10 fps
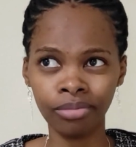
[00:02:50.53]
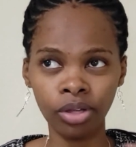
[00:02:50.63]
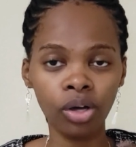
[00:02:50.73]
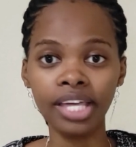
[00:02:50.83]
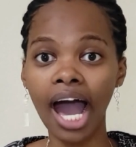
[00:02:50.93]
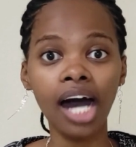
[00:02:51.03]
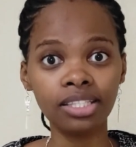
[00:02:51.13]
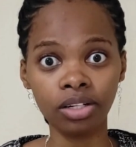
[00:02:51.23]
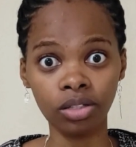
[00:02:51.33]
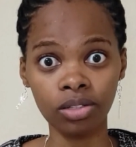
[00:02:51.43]
or their
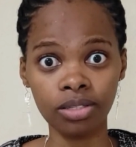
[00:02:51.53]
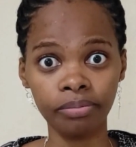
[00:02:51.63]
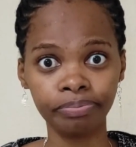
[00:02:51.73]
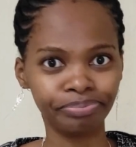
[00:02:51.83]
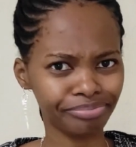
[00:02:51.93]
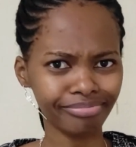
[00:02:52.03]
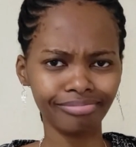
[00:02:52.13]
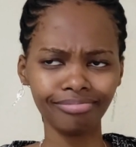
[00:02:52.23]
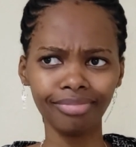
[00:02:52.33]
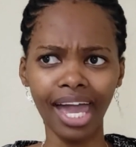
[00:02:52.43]
articles.
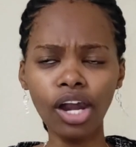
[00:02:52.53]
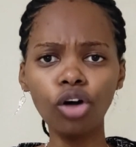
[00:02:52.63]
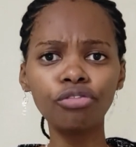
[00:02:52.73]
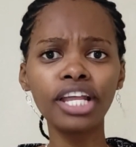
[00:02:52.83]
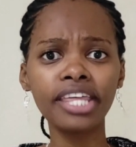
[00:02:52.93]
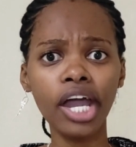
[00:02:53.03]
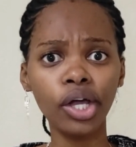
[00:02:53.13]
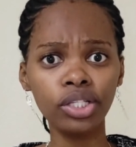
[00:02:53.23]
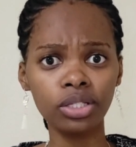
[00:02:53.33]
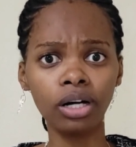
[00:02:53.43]
And hopefully they're
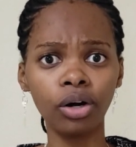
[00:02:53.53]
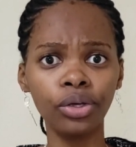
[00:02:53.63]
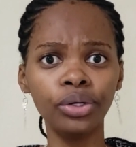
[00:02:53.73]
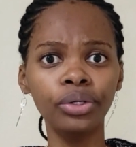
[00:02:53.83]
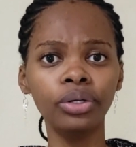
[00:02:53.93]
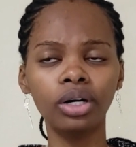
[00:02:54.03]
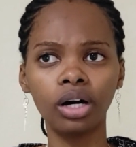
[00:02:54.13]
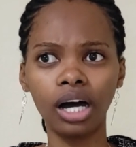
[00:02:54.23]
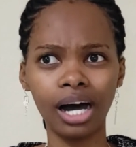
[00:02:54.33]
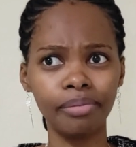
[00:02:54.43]
going to tell you
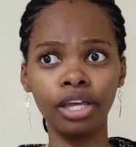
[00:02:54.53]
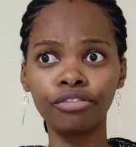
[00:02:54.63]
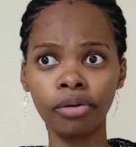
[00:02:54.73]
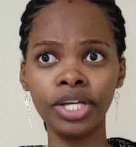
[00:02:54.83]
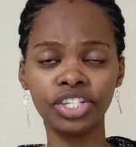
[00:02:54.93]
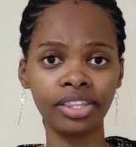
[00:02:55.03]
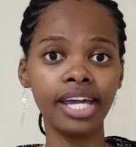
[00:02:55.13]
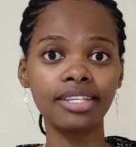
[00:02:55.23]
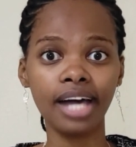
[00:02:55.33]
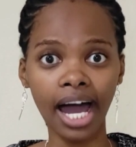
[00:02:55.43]
information that
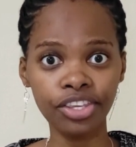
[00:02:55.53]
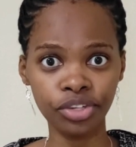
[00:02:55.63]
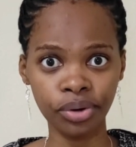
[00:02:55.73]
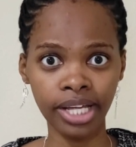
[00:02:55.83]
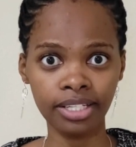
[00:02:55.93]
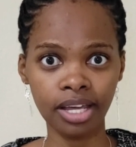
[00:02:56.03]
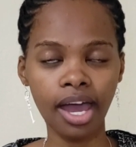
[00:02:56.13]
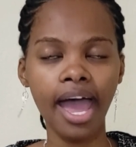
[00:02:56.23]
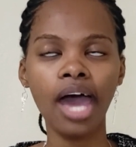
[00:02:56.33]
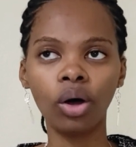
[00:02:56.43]
is accurate.
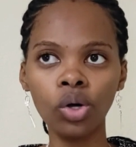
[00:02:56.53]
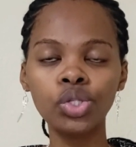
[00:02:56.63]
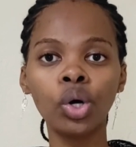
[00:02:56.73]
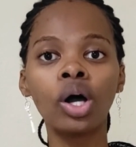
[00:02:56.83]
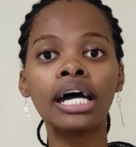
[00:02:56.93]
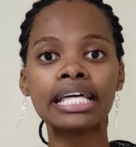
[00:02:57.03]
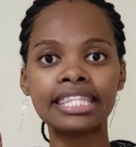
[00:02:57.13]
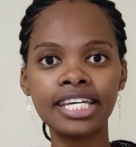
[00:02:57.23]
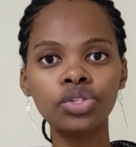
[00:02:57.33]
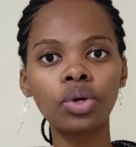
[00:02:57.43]
And also,
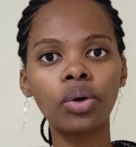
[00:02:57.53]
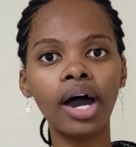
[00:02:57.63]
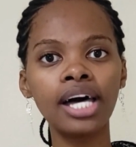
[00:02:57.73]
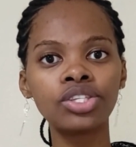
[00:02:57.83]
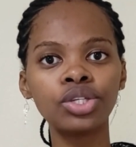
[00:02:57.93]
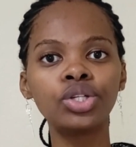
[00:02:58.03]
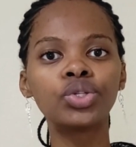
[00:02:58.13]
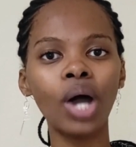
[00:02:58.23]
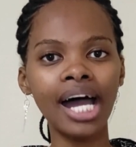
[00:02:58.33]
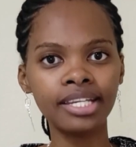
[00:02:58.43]
this requires you to
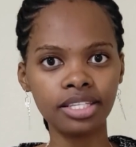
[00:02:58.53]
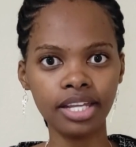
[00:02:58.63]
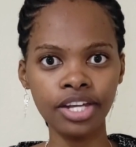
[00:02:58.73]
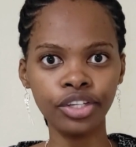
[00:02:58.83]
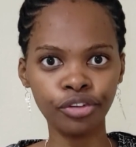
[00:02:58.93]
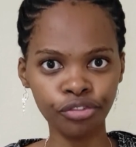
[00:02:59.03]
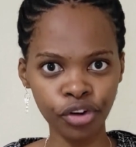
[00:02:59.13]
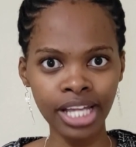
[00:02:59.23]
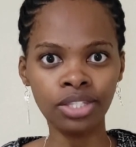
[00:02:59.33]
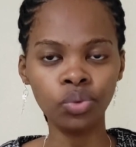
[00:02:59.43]
understand your
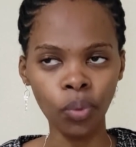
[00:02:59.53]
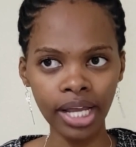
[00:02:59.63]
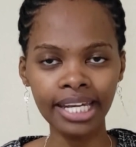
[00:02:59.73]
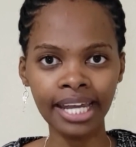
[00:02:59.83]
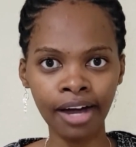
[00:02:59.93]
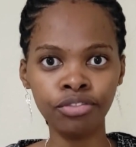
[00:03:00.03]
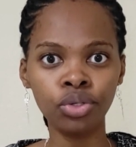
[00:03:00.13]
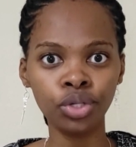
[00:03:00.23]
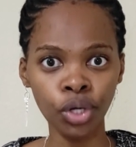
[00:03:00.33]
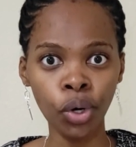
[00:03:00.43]
friends well enough to
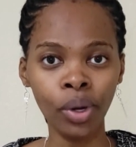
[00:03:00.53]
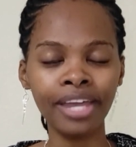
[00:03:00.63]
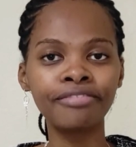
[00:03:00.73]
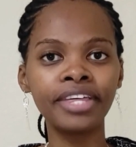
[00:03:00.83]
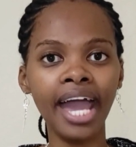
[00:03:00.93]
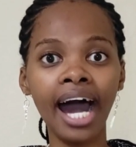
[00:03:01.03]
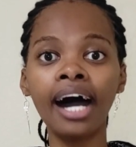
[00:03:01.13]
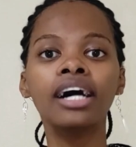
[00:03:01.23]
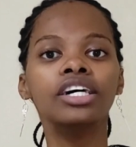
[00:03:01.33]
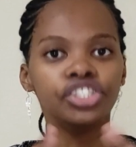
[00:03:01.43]
know if they are
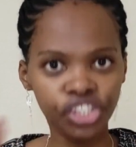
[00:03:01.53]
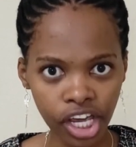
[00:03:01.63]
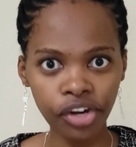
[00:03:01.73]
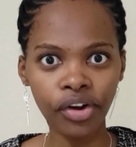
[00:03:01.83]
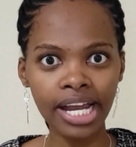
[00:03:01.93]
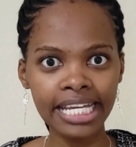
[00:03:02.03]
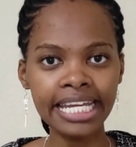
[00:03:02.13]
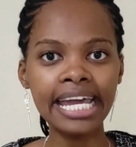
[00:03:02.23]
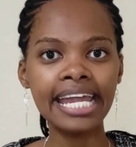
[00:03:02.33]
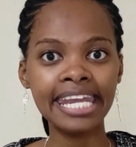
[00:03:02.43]

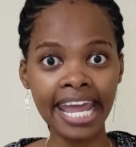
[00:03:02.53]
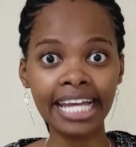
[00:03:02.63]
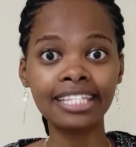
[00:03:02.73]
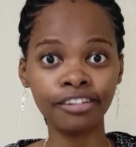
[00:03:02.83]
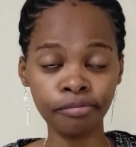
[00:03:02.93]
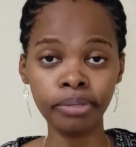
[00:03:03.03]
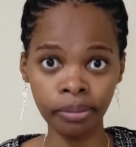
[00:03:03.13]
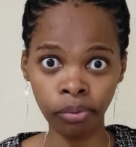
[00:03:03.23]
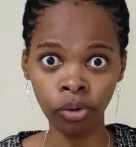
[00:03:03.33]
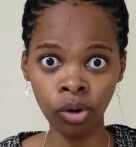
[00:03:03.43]
generally negative
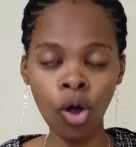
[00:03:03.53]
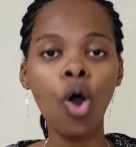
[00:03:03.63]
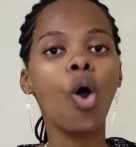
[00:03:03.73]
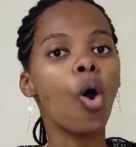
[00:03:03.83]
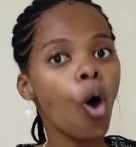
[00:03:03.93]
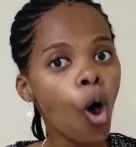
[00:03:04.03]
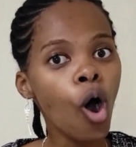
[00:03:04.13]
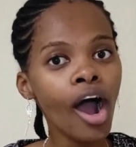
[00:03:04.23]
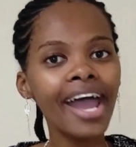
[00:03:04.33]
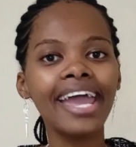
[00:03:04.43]
people
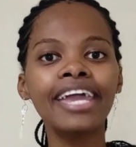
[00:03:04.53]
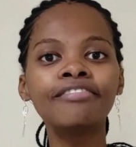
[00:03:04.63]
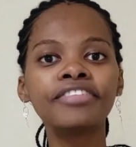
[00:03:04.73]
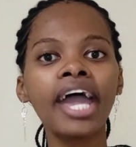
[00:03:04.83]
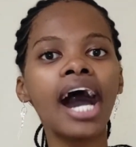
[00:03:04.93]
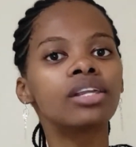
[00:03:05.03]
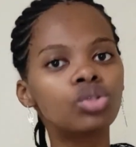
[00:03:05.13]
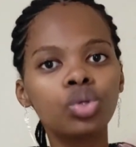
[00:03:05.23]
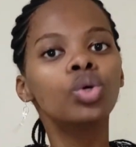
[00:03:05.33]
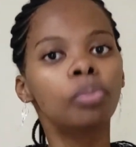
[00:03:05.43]
or if they are
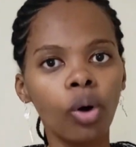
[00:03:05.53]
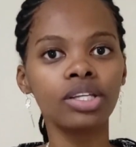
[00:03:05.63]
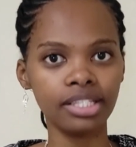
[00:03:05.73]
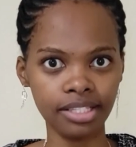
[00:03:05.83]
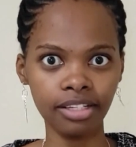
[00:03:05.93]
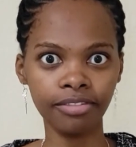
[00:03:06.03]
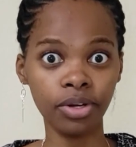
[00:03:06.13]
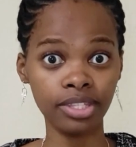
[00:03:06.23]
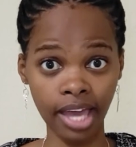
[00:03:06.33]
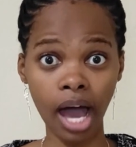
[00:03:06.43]
too positive,
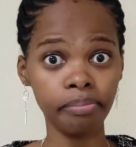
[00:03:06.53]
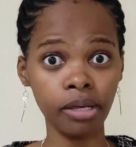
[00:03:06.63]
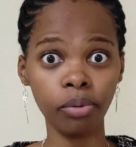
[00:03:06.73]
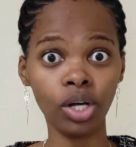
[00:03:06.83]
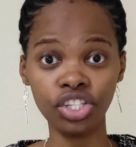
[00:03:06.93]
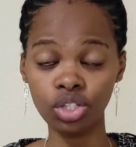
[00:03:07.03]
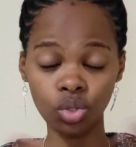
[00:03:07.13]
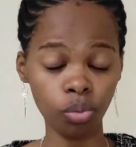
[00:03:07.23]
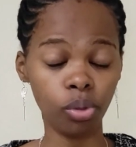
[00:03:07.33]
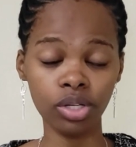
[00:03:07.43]
because there are people who are just
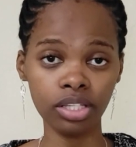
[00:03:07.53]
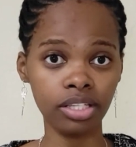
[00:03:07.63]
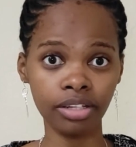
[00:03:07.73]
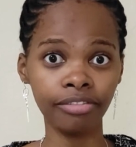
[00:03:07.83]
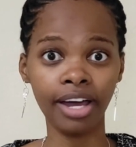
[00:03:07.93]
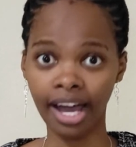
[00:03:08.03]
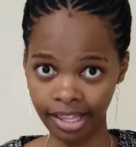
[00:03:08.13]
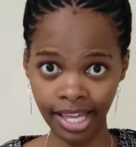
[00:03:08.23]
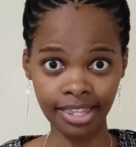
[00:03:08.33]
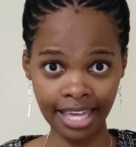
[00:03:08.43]
too positive,
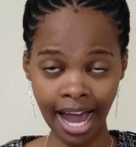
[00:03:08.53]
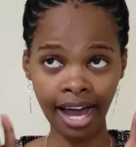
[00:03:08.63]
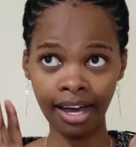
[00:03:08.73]
that they